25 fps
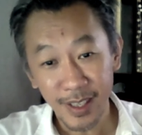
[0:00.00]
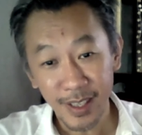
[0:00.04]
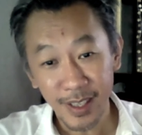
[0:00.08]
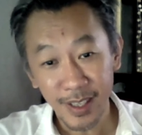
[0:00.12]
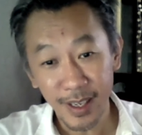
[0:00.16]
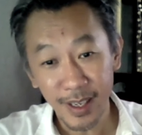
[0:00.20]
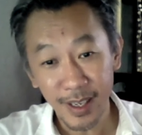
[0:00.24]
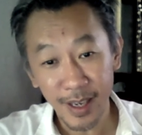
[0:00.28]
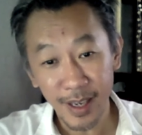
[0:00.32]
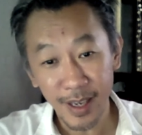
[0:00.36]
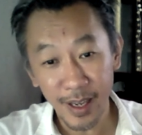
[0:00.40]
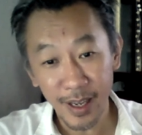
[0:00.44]

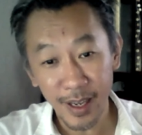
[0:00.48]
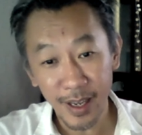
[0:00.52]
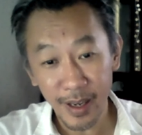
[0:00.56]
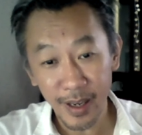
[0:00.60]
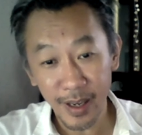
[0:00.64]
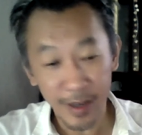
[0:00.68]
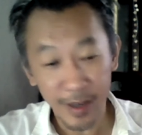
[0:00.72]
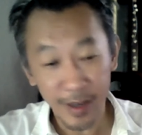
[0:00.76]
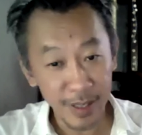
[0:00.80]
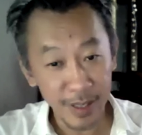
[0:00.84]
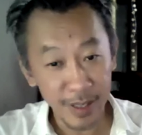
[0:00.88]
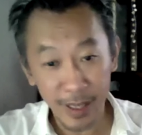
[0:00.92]
And
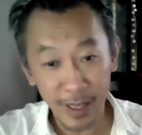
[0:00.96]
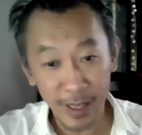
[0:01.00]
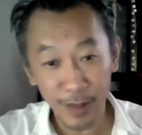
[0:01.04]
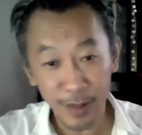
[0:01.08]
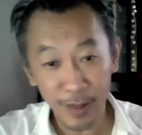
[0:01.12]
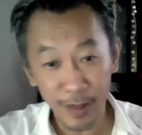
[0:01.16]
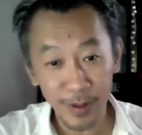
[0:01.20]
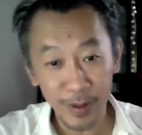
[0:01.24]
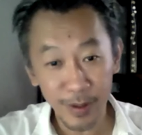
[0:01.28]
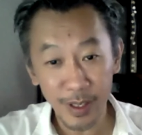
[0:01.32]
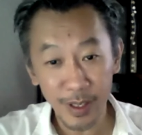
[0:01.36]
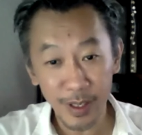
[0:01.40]
I tell
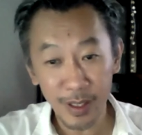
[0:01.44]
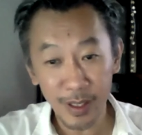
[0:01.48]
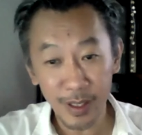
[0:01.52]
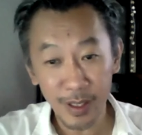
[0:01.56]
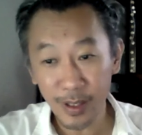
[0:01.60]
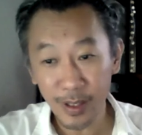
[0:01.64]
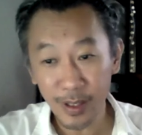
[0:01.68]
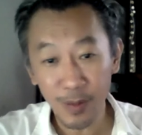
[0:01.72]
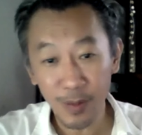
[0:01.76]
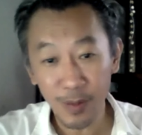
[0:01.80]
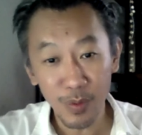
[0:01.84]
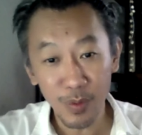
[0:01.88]
you, this
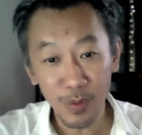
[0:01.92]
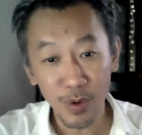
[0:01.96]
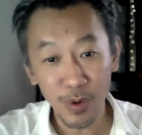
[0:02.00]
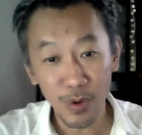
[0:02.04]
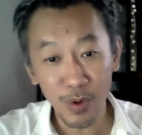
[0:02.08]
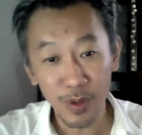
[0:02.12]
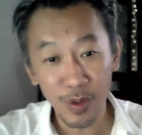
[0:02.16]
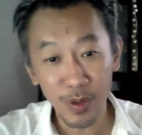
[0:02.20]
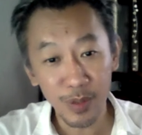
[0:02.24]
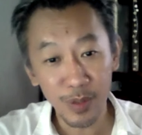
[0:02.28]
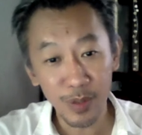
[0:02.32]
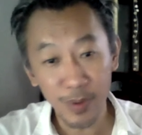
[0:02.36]
is the
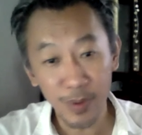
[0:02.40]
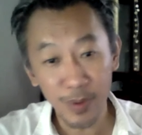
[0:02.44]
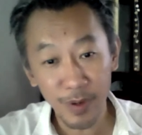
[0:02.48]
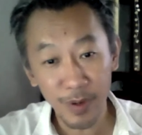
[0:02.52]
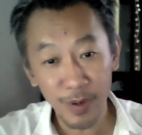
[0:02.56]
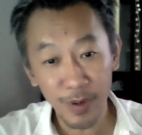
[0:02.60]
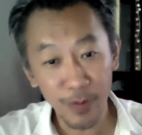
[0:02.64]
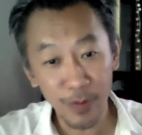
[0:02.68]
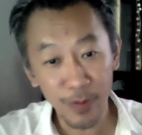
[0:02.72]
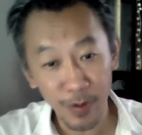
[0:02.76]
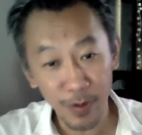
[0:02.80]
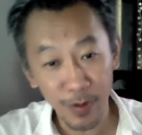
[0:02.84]
most
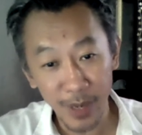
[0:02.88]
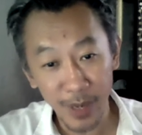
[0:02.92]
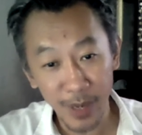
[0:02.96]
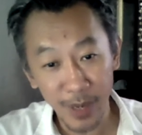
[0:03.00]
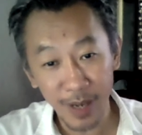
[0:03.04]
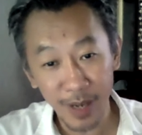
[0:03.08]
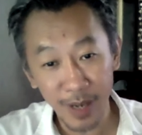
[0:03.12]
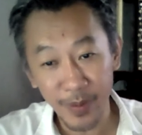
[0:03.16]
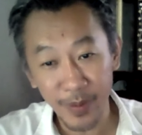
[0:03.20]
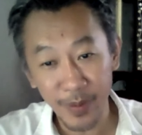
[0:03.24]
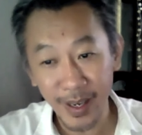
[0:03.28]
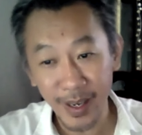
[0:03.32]
beautiful
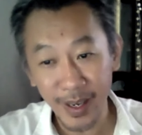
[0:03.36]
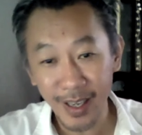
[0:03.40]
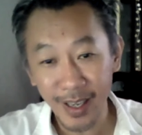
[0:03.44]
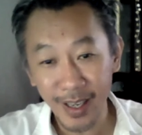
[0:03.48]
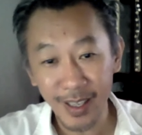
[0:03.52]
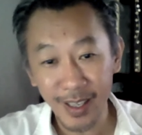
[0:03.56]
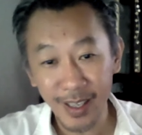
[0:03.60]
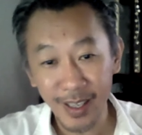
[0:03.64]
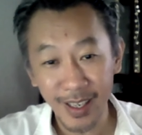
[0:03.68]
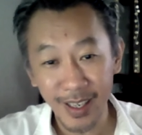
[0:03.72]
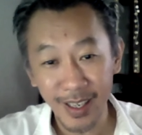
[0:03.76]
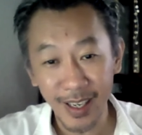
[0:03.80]
Maha
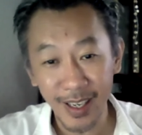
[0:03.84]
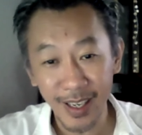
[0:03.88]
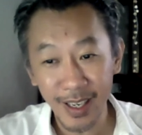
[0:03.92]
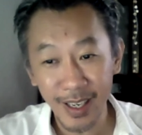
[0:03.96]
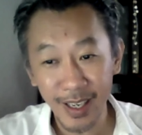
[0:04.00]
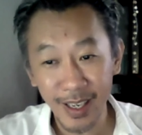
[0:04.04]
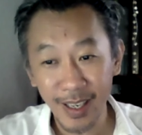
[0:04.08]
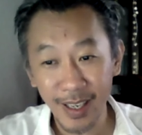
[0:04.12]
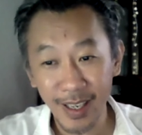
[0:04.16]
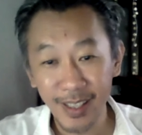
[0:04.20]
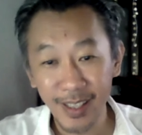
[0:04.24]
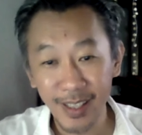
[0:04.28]
that I
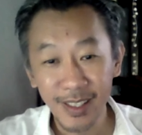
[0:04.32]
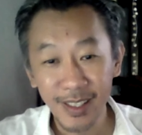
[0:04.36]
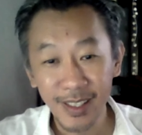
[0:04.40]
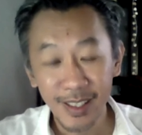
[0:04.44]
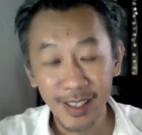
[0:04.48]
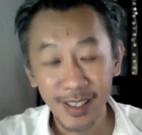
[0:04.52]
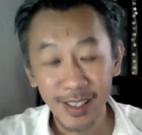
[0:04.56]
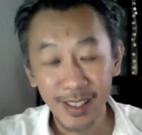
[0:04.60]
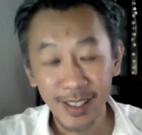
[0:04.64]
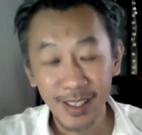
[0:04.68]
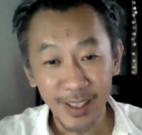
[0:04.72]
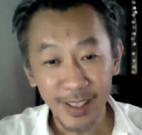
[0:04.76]
can,
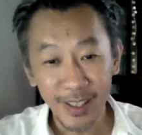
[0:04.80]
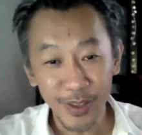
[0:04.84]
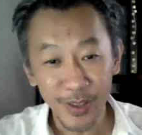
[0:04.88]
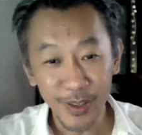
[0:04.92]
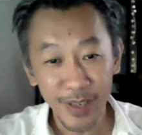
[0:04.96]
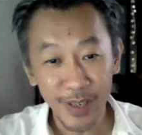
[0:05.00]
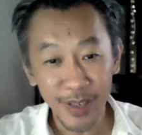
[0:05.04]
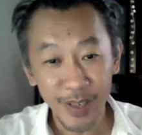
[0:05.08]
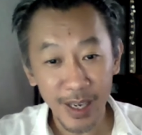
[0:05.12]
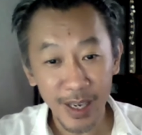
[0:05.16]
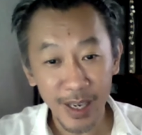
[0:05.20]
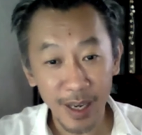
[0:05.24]
you
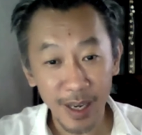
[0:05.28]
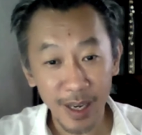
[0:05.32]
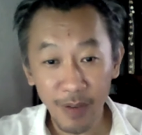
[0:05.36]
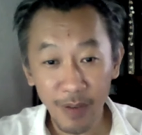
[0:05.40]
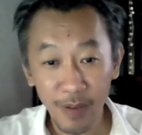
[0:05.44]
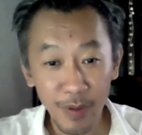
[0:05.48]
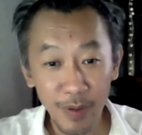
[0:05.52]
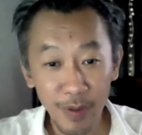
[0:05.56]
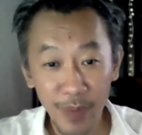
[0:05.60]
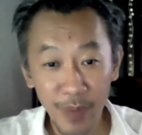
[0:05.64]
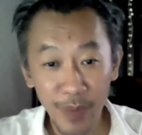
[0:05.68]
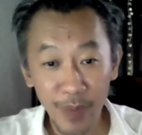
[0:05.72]
can
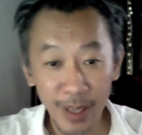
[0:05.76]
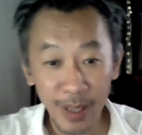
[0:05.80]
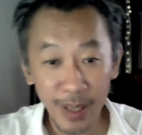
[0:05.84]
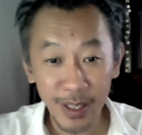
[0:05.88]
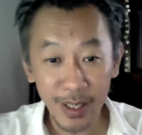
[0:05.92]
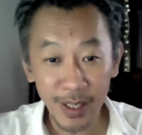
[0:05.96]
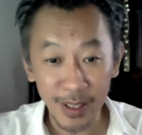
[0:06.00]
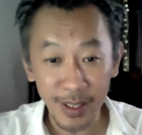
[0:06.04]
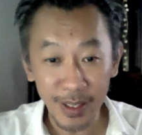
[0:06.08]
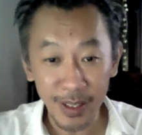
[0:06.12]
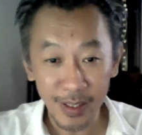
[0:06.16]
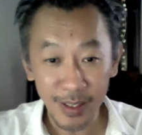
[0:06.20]
ever
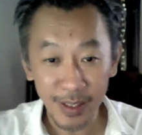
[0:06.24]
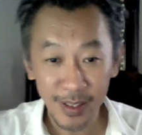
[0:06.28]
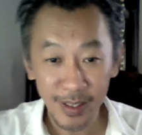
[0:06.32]
imagine.